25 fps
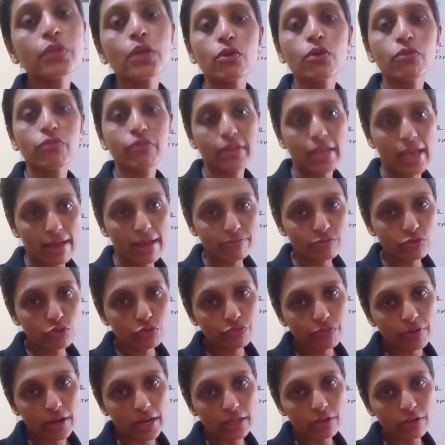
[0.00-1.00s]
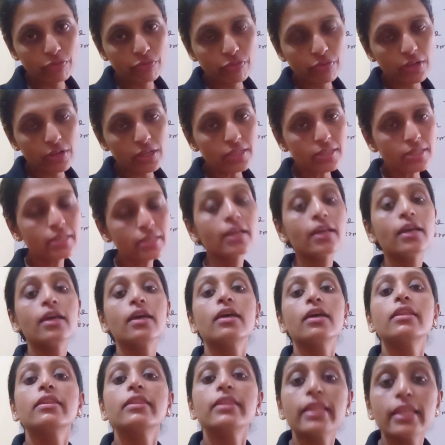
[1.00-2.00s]
we have to find first,
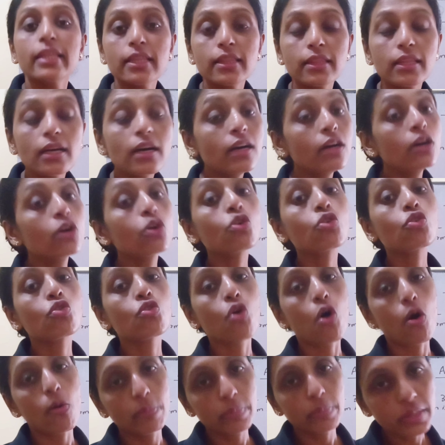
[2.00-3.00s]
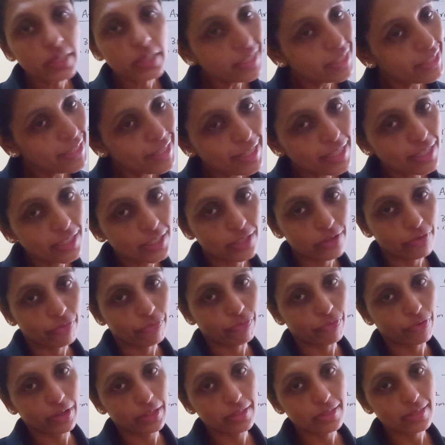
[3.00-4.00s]
then the common
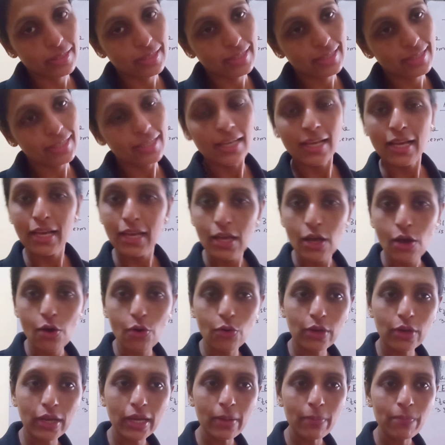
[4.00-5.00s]
difference. Okay.